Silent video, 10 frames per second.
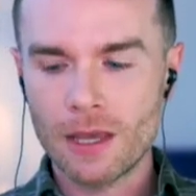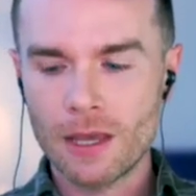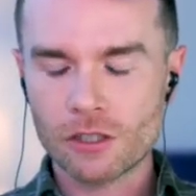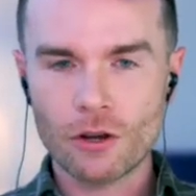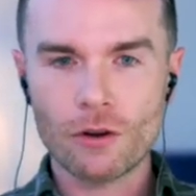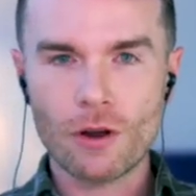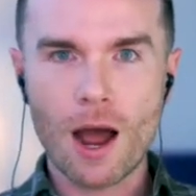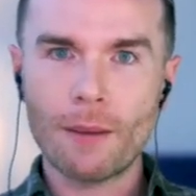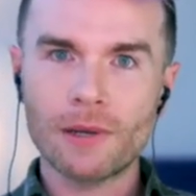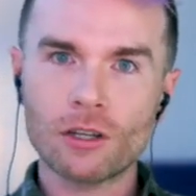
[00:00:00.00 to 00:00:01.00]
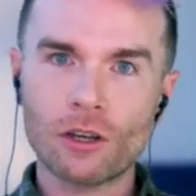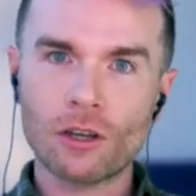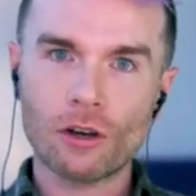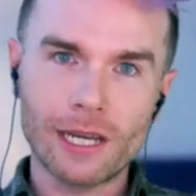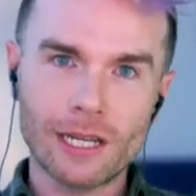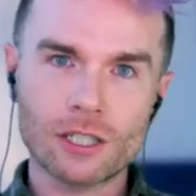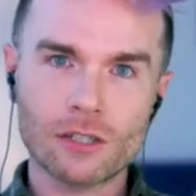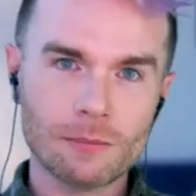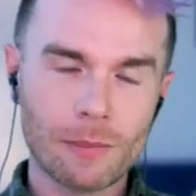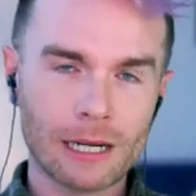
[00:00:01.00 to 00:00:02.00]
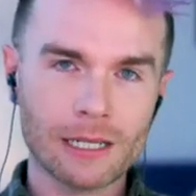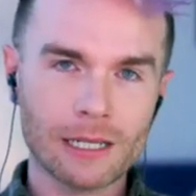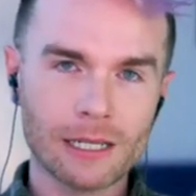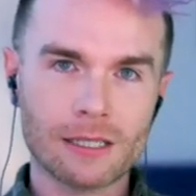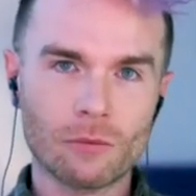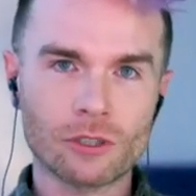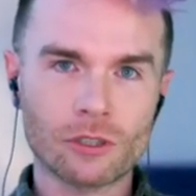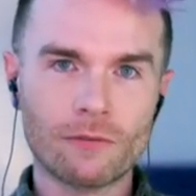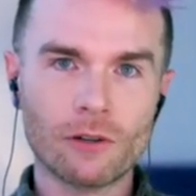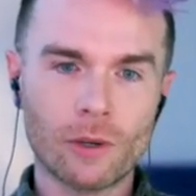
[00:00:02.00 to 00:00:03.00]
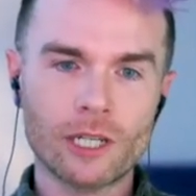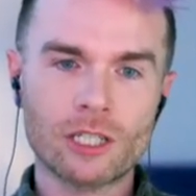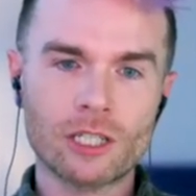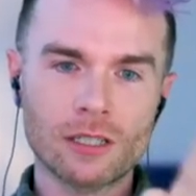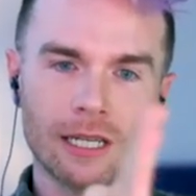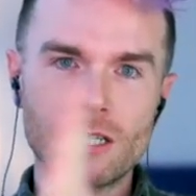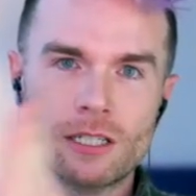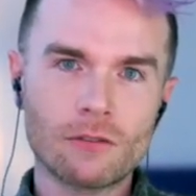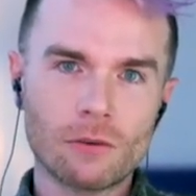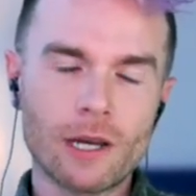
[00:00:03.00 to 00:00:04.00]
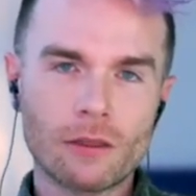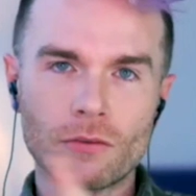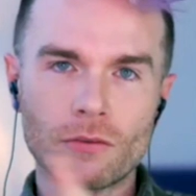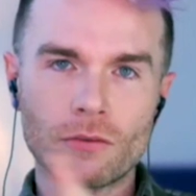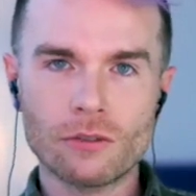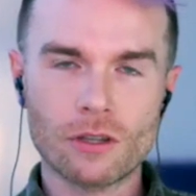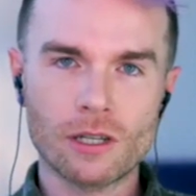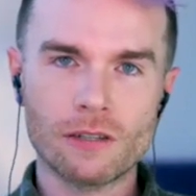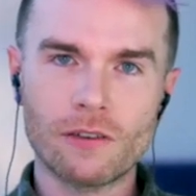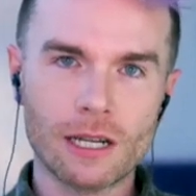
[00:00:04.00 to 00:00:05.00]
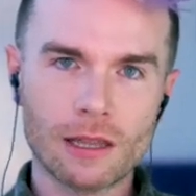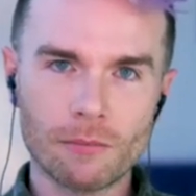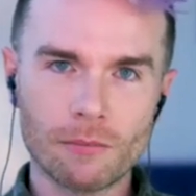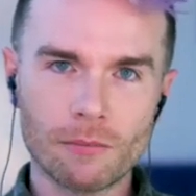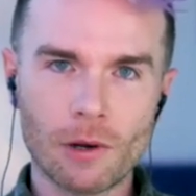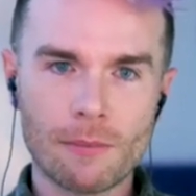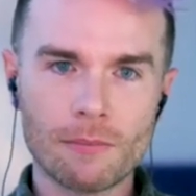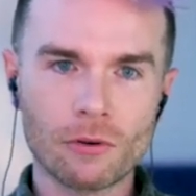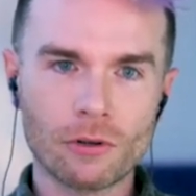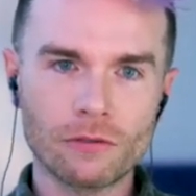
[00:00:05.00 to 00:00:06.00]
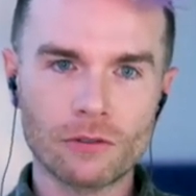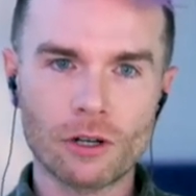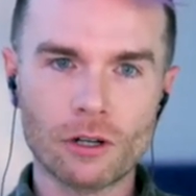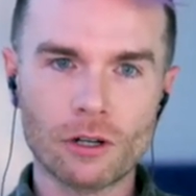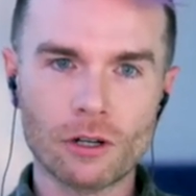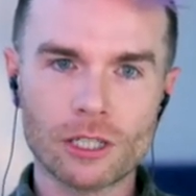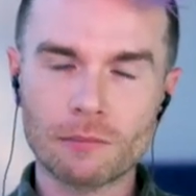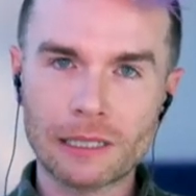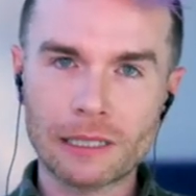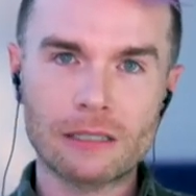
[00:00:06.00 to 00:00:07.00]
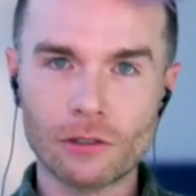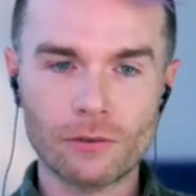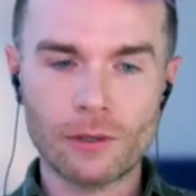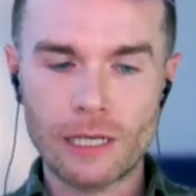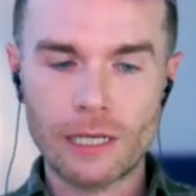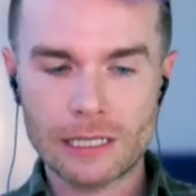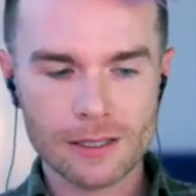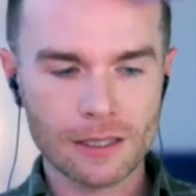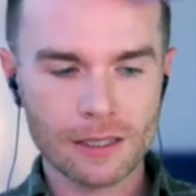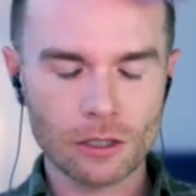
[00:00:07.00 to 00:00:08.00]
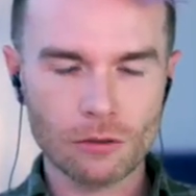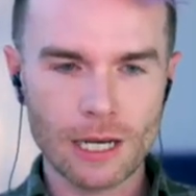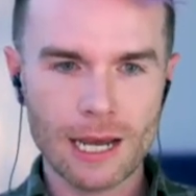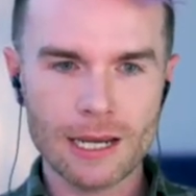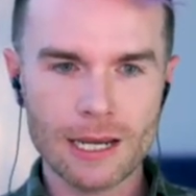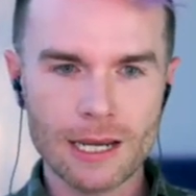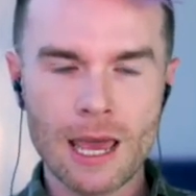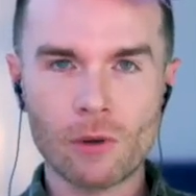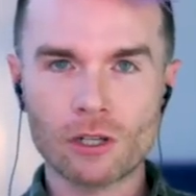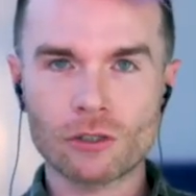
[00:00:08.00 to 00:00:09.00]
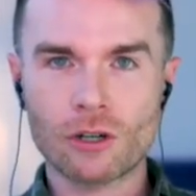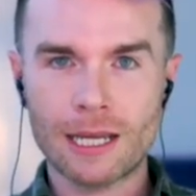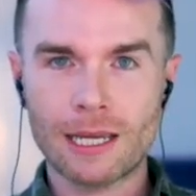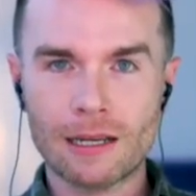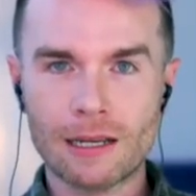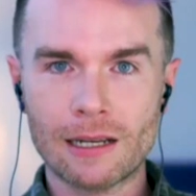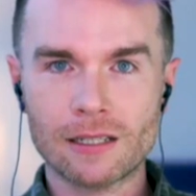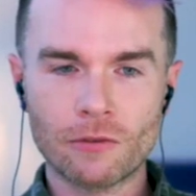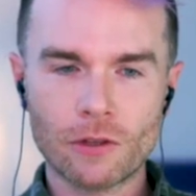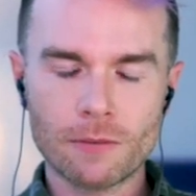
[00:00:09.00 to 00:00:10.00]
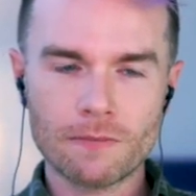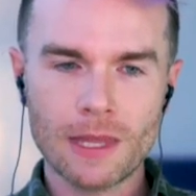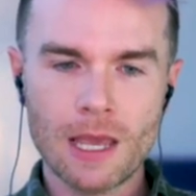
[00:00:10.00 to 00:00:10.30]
So I'm going to go through each of these buckets. We'll stop for questions each of the way through, so that if anything pops up or if you've got a question, please feel free to ask in the Q&A, and we can try to get to some of them.